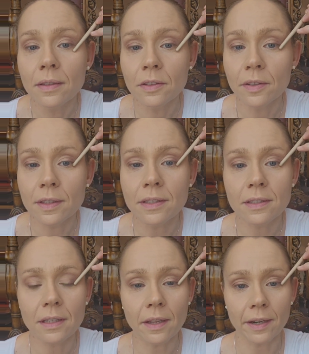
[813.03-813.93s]
So this is
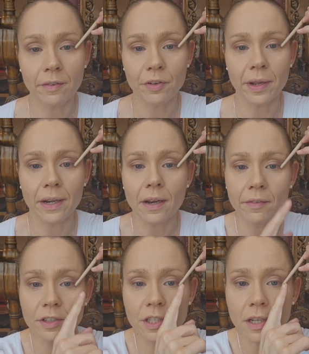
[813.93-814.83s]
the line I've created.
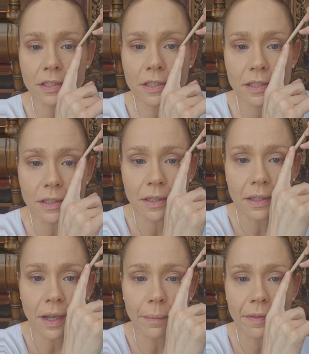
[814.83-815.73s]
I've just
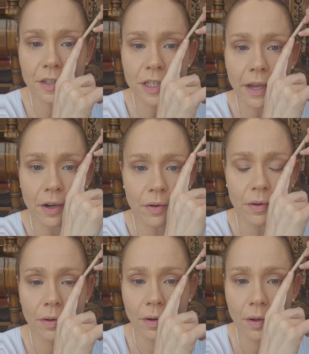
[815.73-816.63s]
kept the shadow
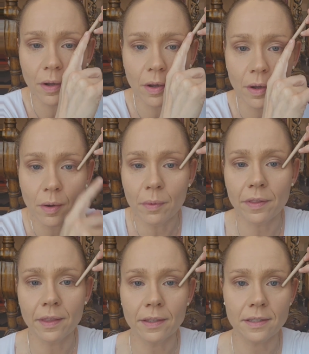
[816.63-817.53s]

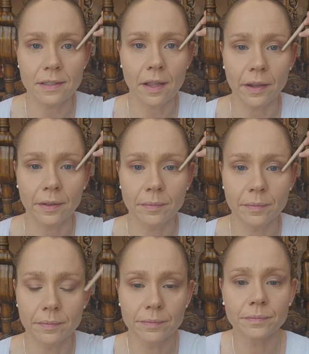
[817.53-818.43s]
within this line.
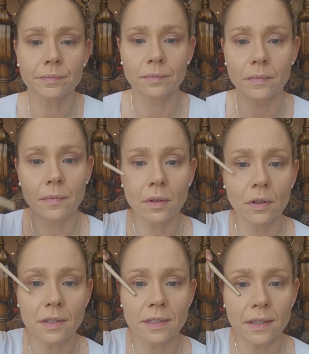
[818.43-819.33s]

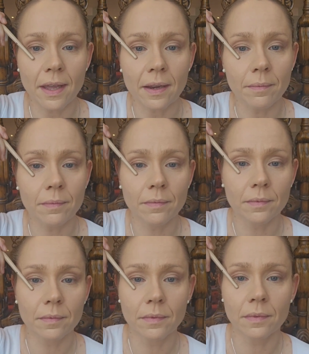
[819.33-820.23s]
You can see that?
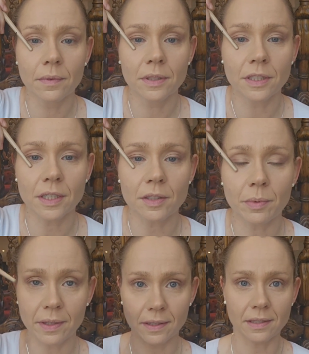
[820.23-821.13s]
Just
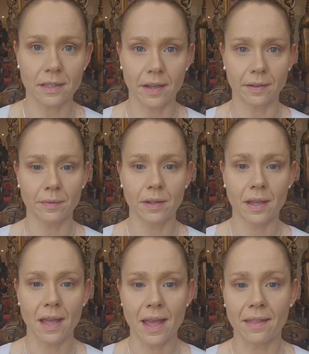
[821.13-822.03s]
within this line.
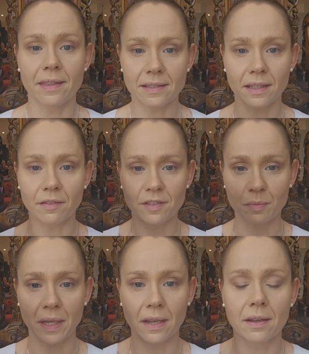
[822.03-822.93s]
And this gives
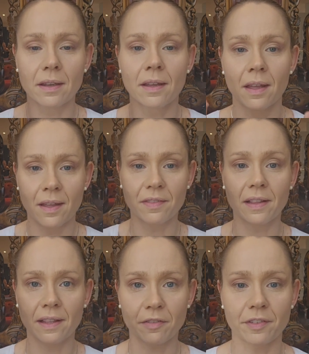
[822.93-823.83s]
me
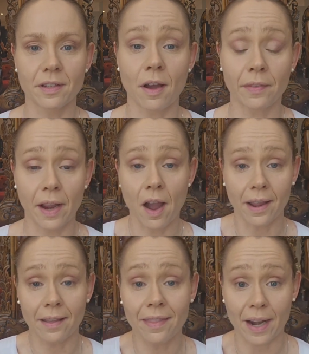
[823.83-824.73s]
the lift on the eye
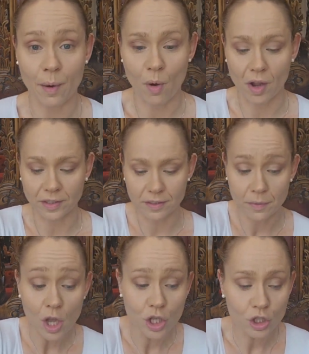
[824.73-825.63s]
that I want.
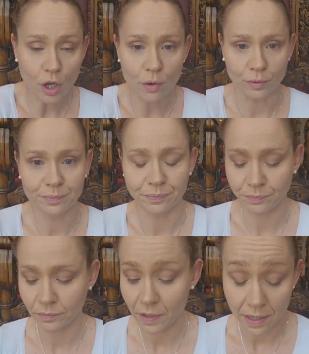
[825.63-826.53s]
So
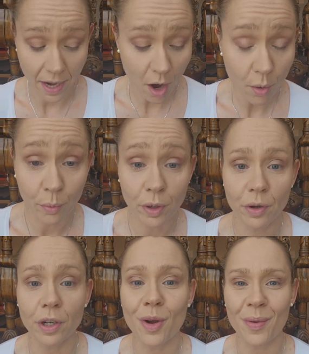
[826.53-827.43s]
now we're
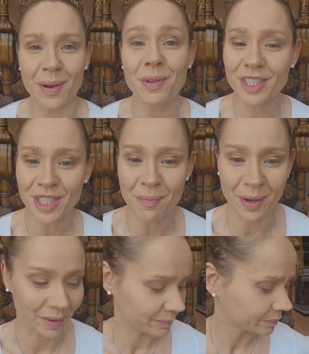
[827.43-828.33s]
going to go in with shimmer.